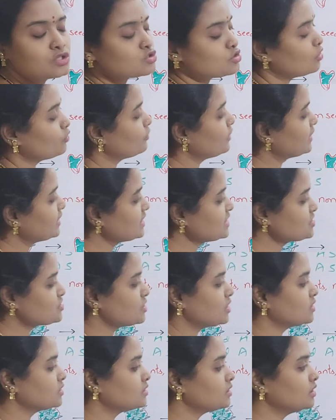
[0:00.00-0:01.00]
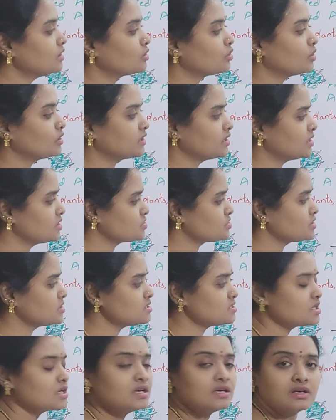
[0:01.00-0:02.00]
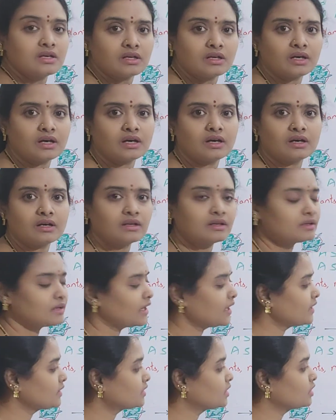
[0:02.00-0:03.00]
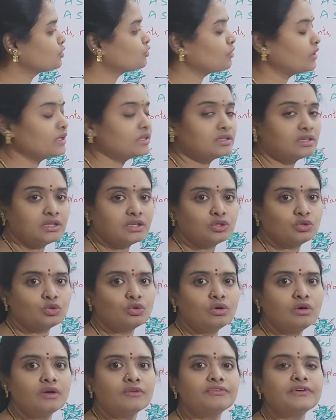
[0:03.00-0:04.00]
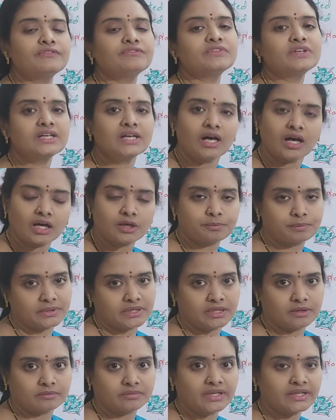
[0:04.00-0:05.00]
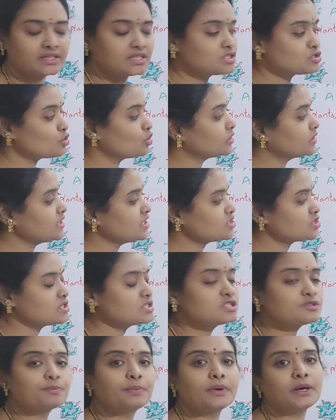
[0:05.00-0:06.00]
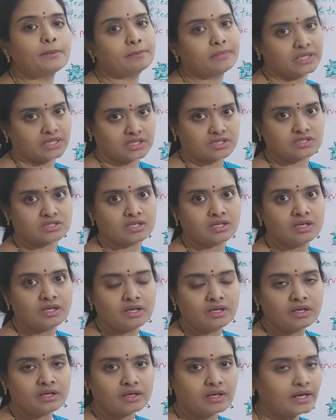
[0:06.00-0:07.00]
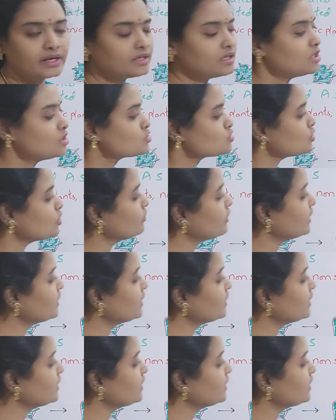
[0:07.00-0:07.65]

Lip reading: very gentle rotations like 20 to 50 RPM, that is rotations per minute. Right? So, when it